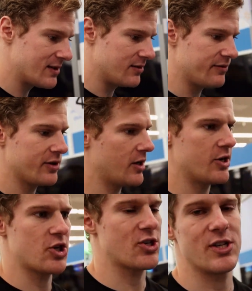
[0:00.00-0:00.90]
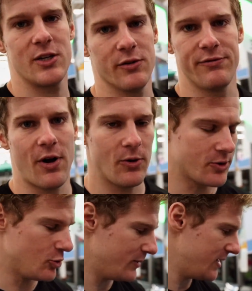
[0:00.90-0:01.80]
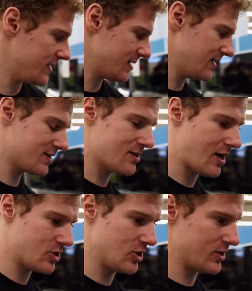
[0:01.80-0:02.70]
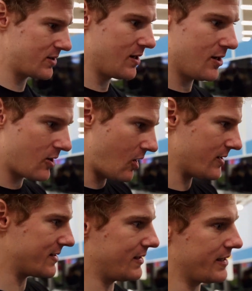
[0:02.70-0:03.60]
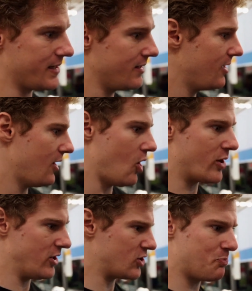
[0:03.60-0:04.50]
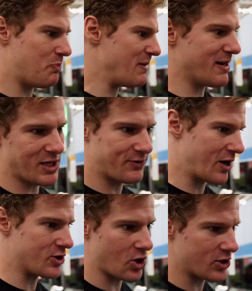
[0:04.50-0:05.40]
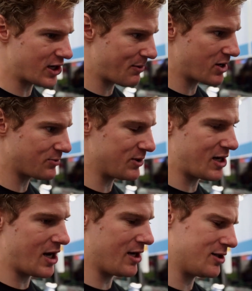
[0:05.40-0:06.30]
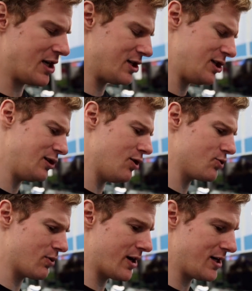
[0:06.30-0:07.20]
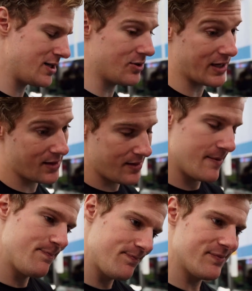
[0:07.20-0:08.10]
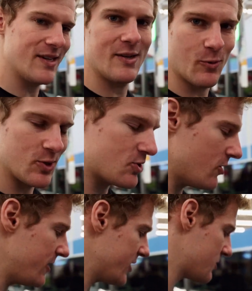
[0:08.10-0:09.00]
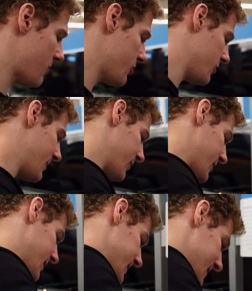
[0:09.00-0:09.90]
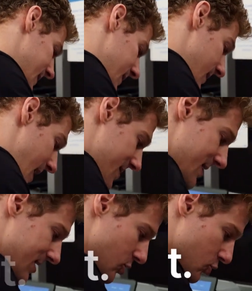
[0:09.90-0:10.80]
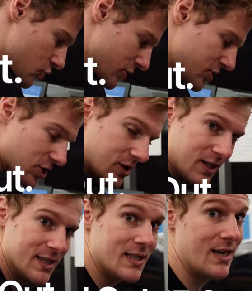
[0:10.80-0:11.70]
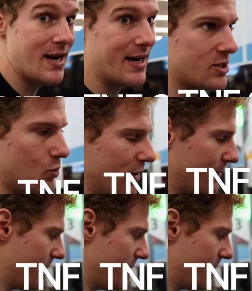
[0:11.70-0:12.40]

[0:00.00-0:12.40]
of adjusting your volume is. And it's not just constantly, okay, just beat myself down as hard as I possibly can, take deloads when I need to. Like, we're starting to get smarter about things, and I think nutrition is the next one that